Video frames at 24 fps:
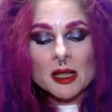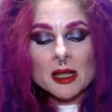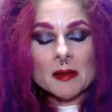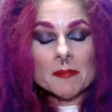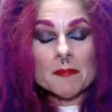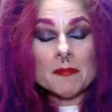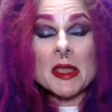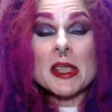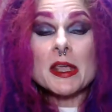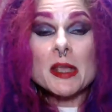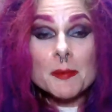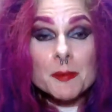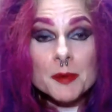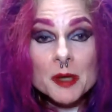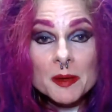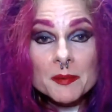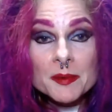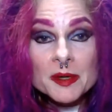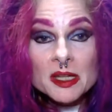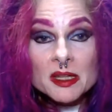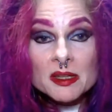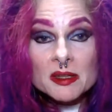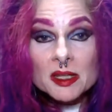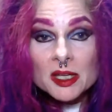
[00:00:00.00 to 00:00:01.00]
Makeup
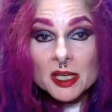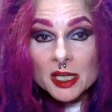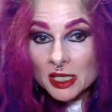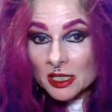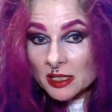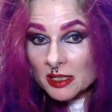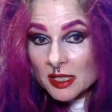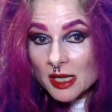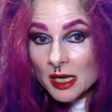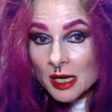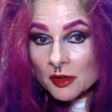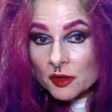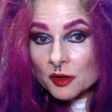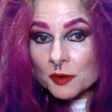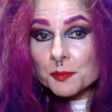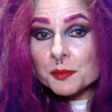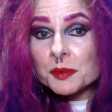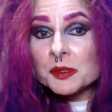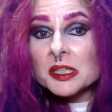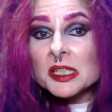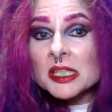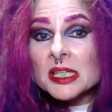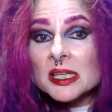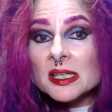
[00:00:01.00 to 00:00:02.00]
companies, get it together.
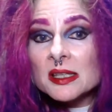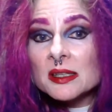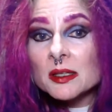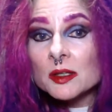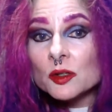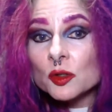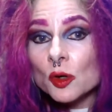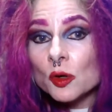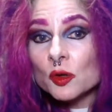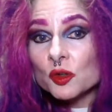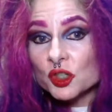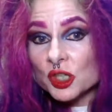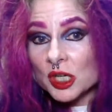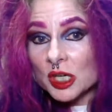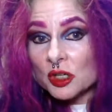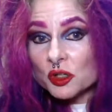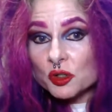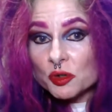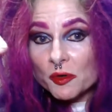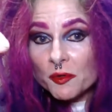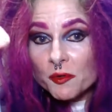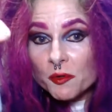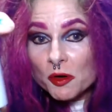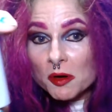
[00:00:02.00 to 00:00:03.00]
Please don't change
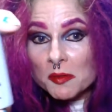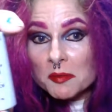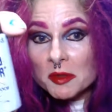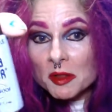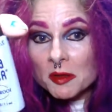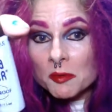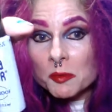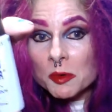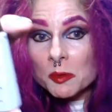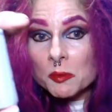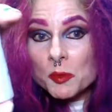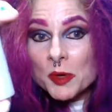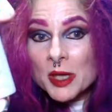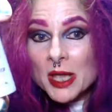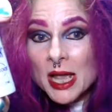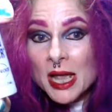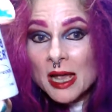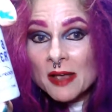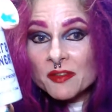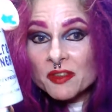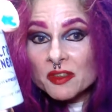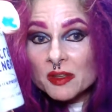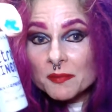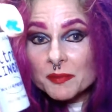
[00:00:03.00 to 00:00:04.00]
your formula. When we
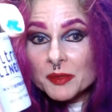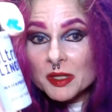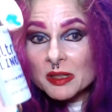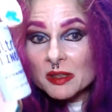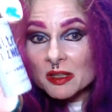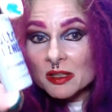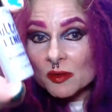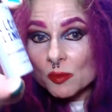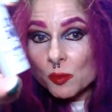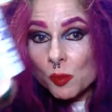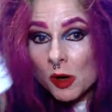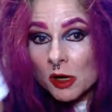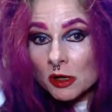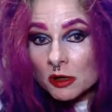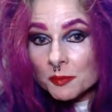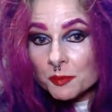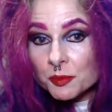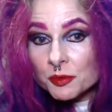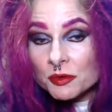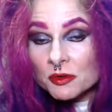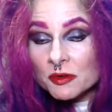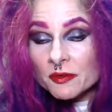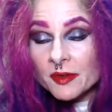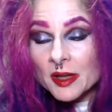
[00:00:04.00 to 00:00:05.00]
have something that's
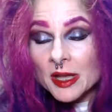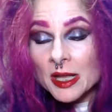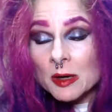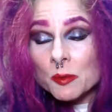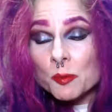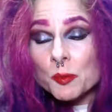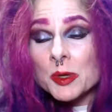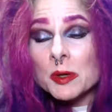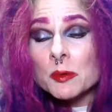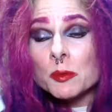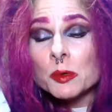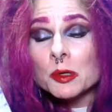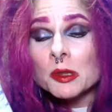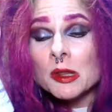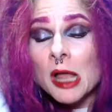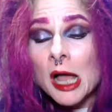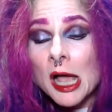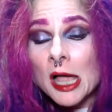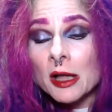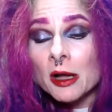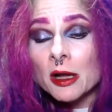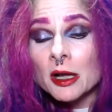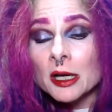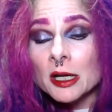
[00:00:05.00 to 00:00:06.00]
waterproof and we
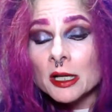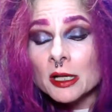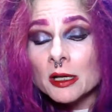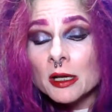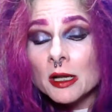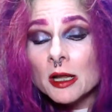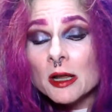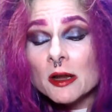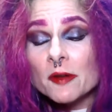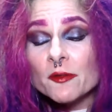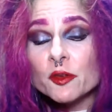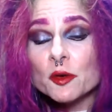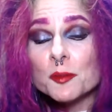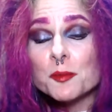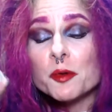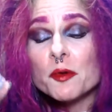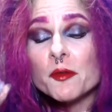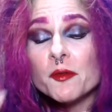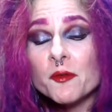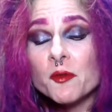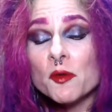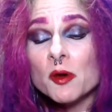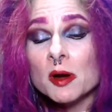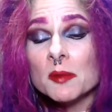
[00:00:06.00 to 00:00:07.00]
rely on it for
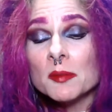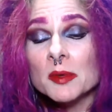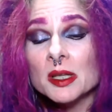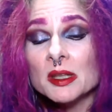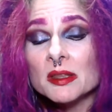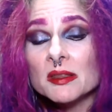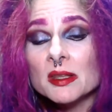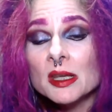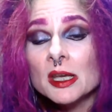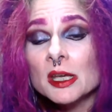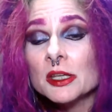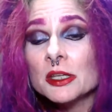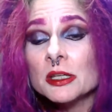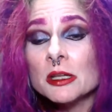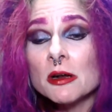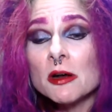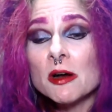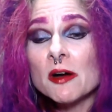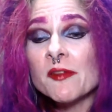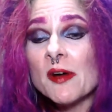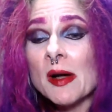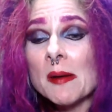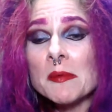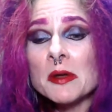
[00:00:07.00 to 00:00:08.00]
performance, you know,
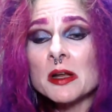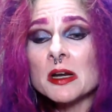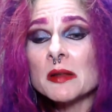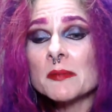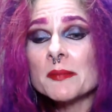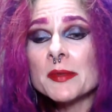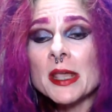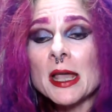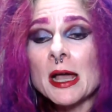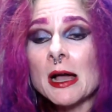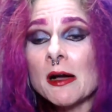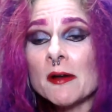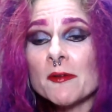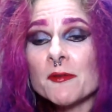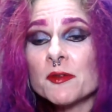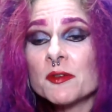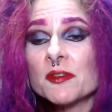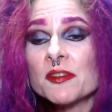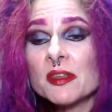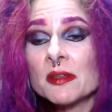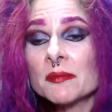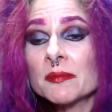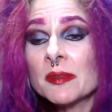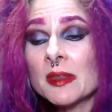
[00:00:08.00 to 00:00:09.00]
if I'm going to be out for
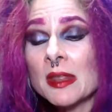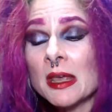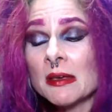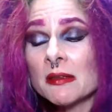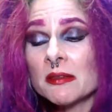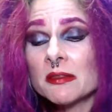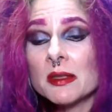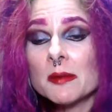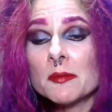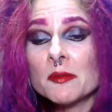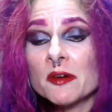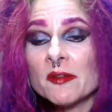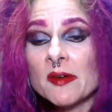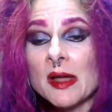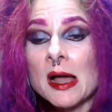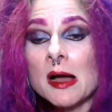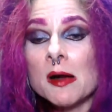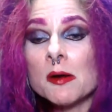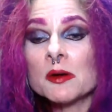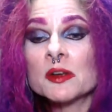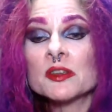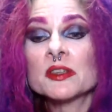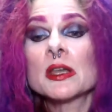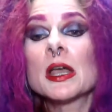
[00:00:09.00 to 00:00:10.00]
some X number of
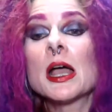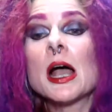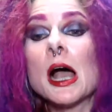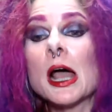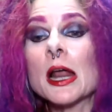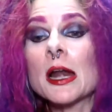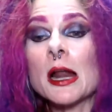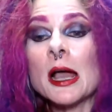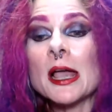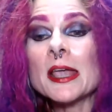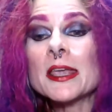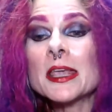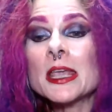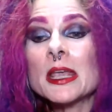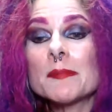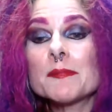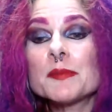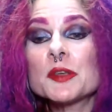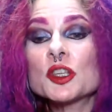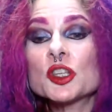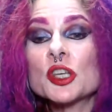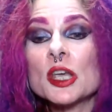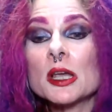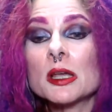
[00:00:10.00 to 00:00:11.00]
hours and I can't
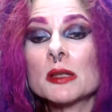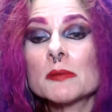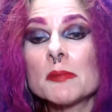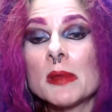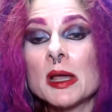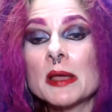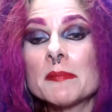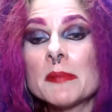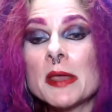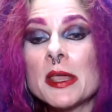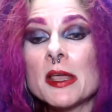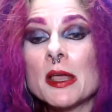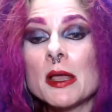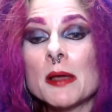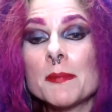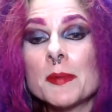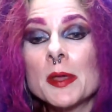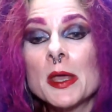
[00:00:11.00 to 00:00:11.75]
be checking my makeup